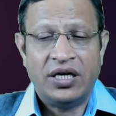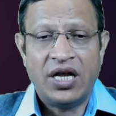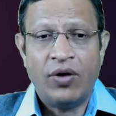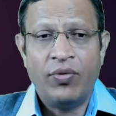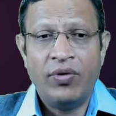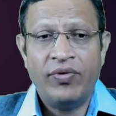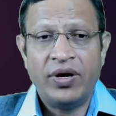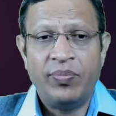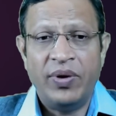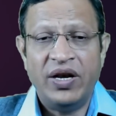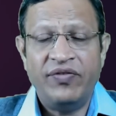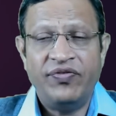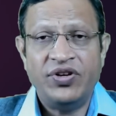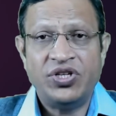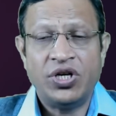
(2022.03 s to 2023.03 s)
however
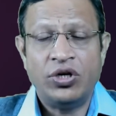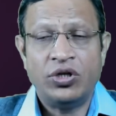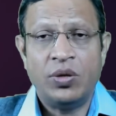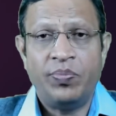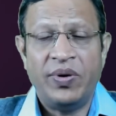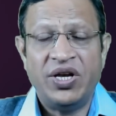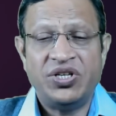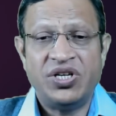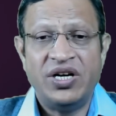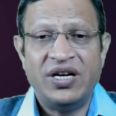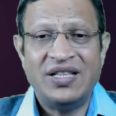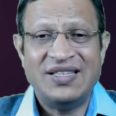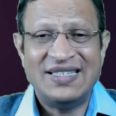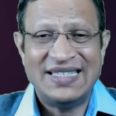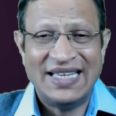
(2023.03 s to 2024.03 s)
beneficial to the patient
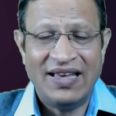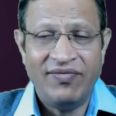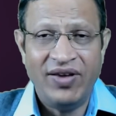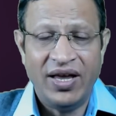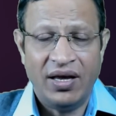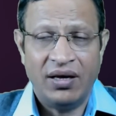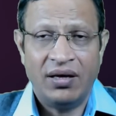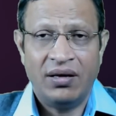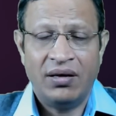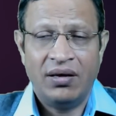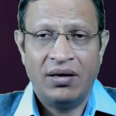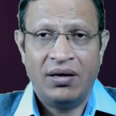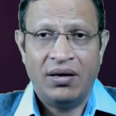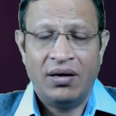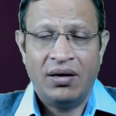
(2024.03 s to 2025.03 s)
in saving
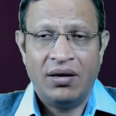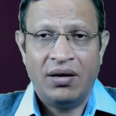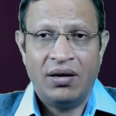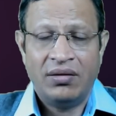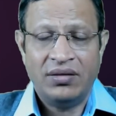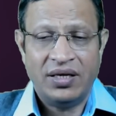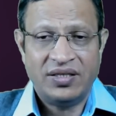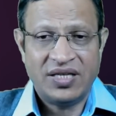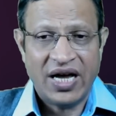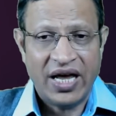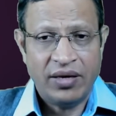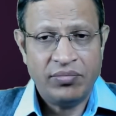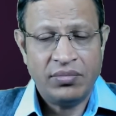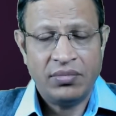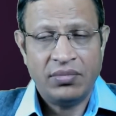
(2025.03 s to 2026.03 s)
the
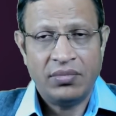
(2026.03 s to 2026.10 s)
time,